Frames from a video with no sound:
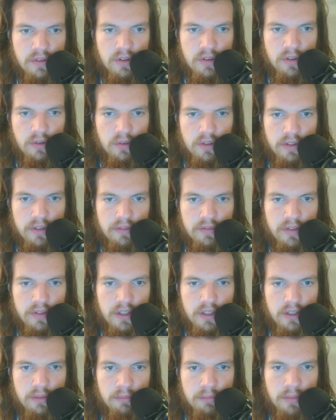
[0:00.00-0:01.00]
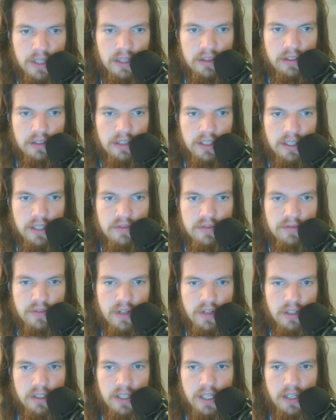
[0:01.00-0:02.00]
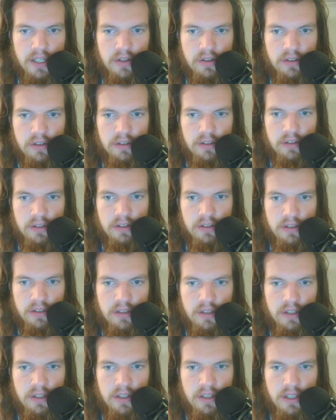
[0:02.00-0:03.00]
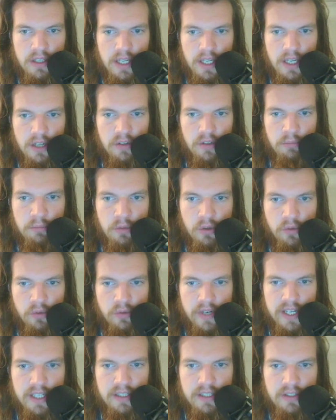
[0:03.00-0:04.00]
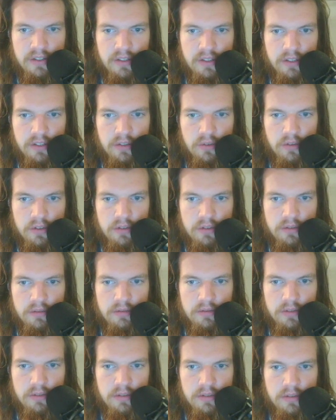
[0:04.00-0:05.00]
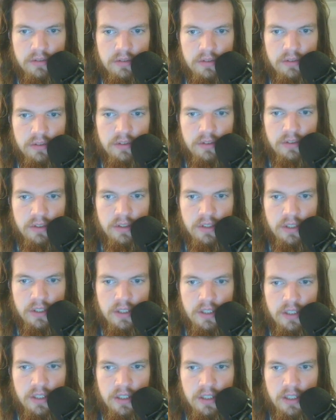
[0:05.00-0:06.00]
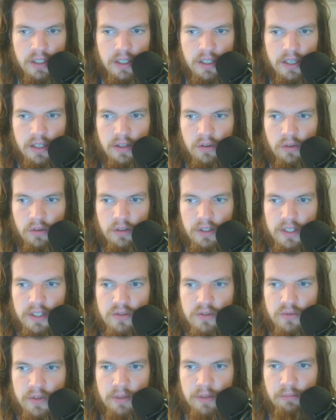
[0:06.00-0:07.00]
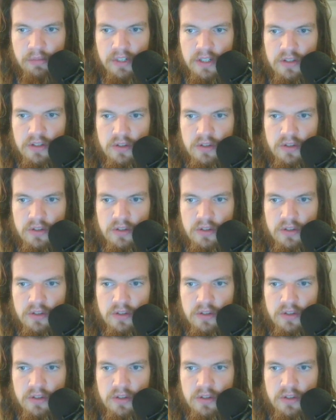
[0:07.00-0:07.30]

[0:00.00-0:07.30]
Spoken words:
Holy fuck, melting as fuck here. Here more red, you know. And all these red bricks